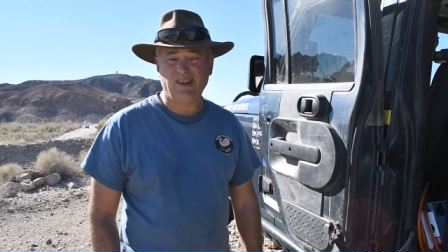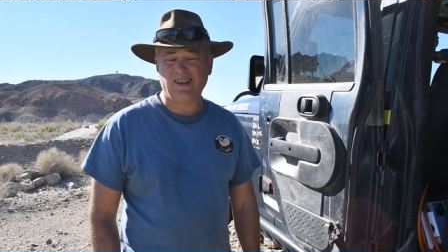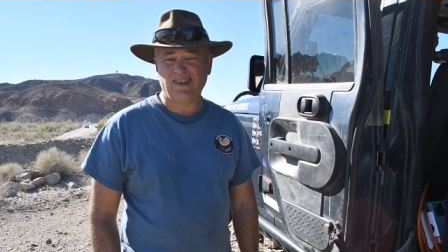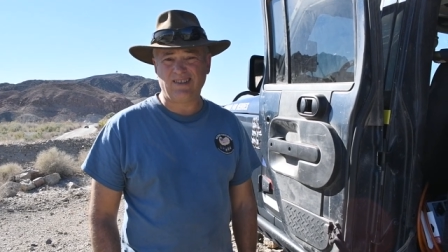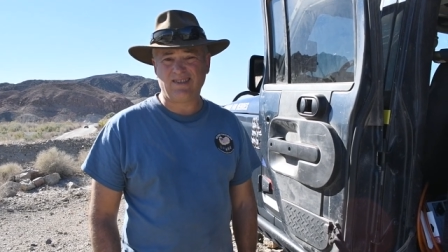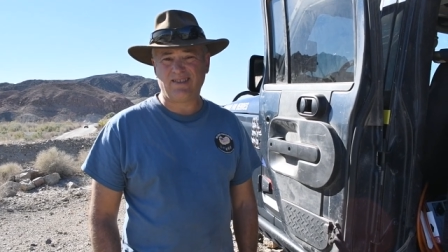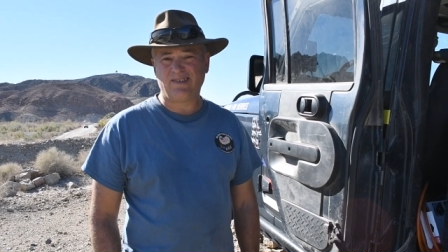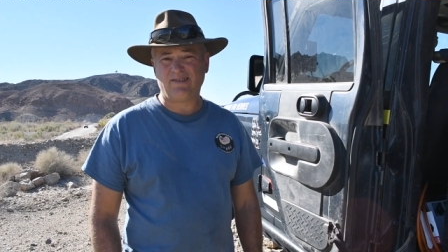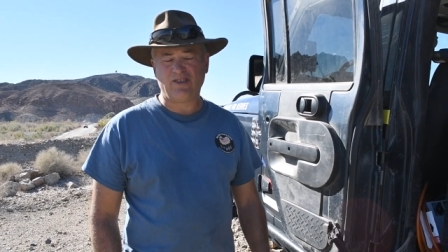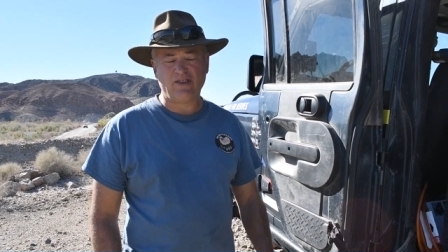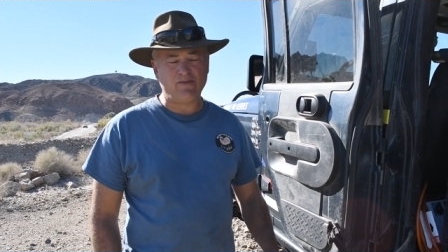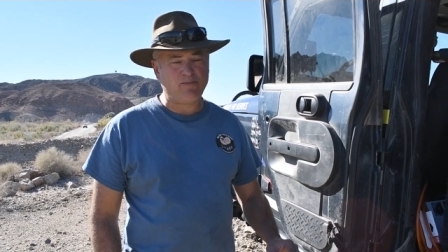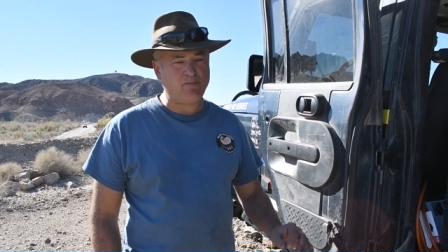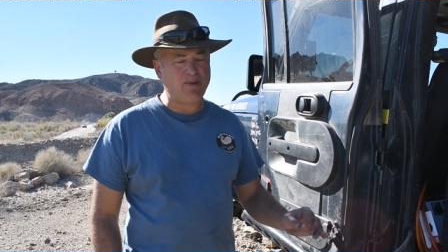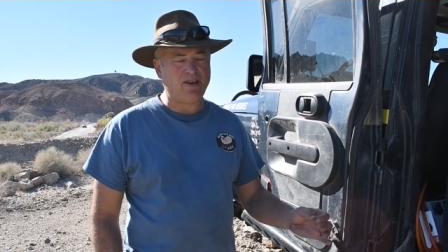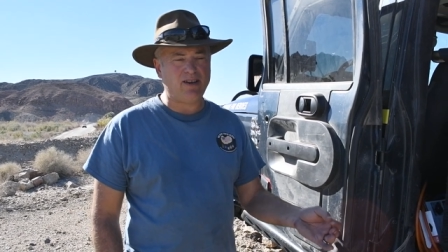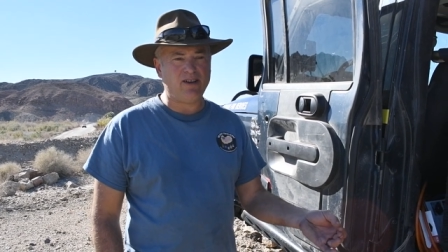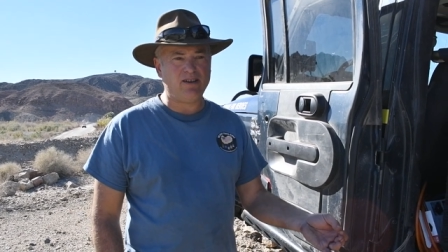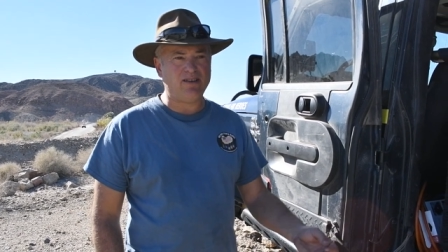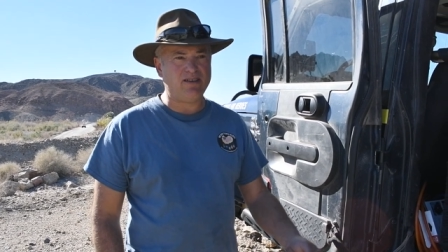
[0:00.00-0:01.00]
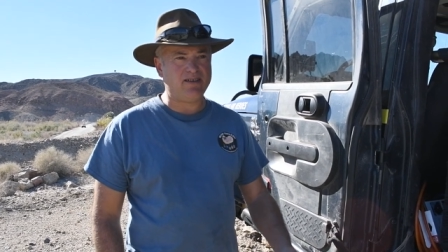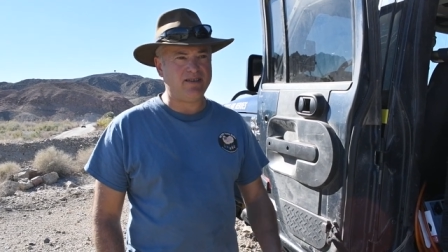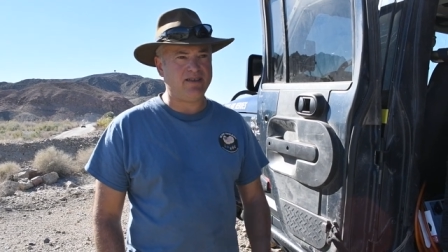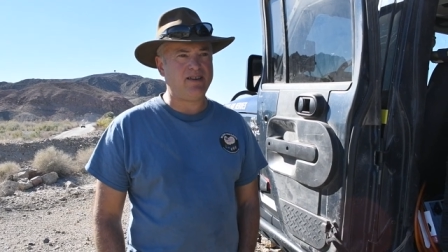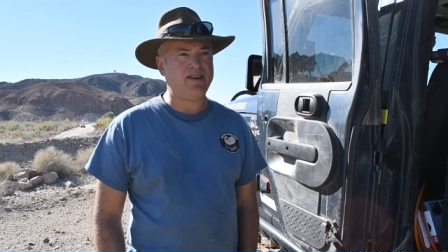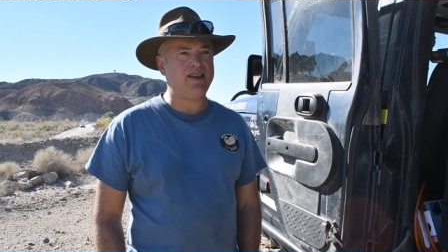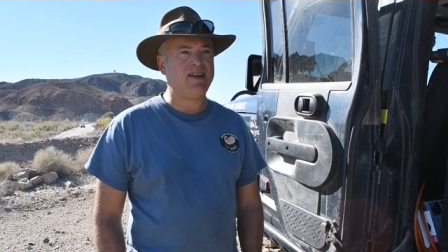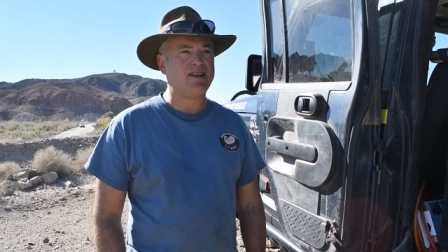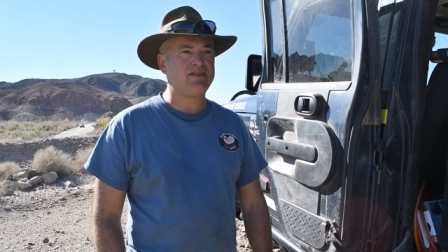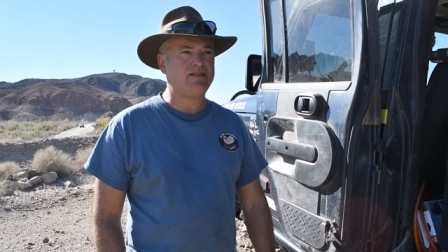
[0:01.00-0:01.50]
because Shift Pod is
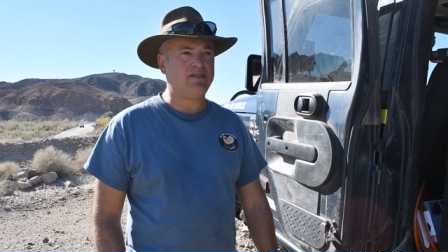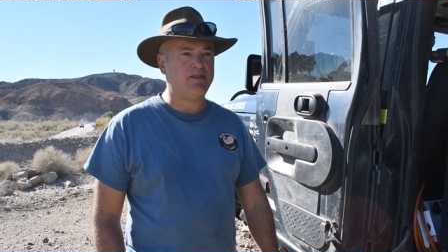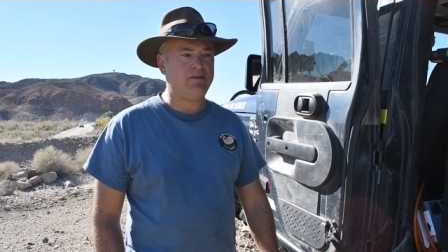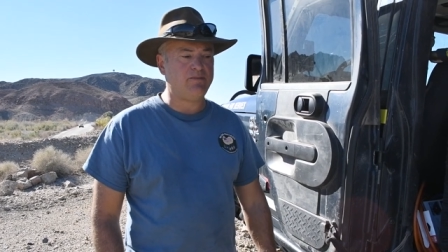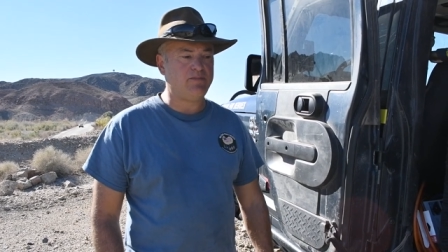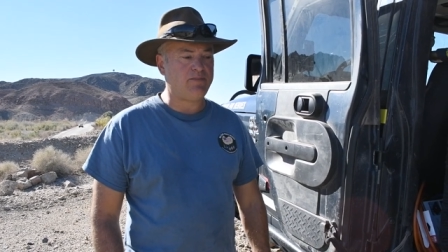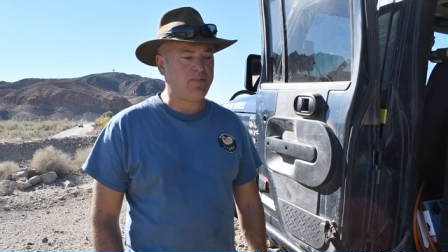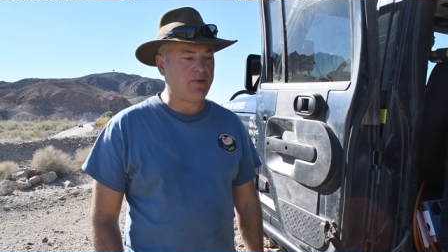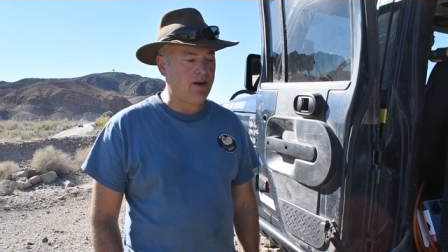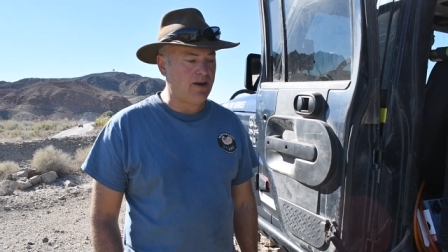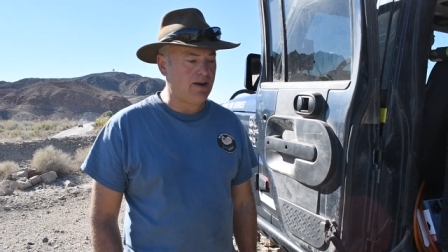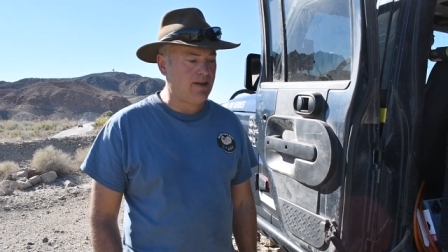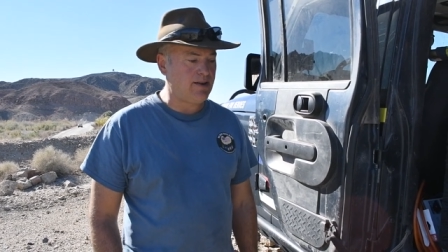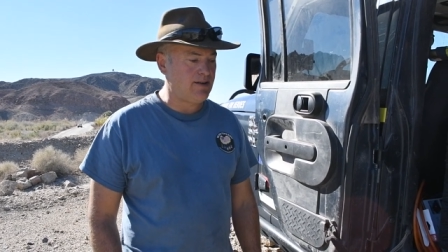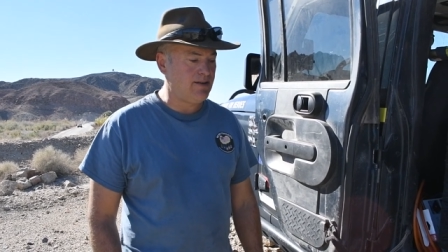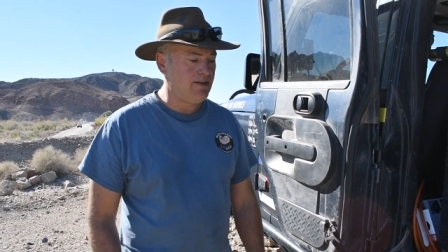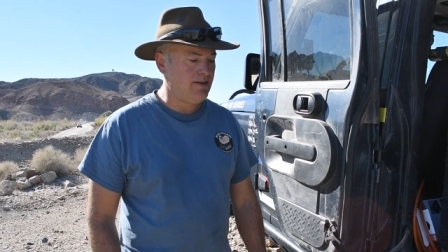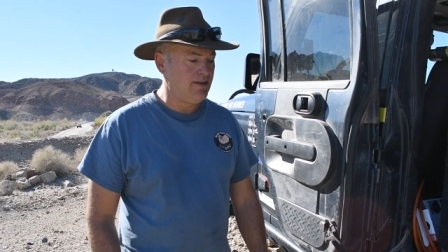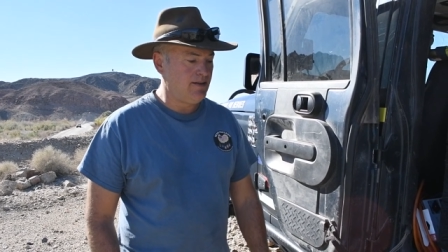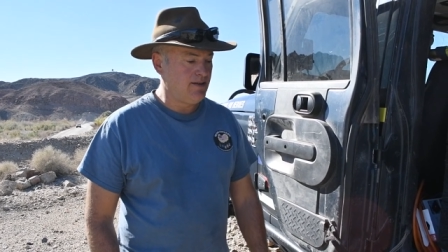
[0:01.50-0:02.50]
an excellent product.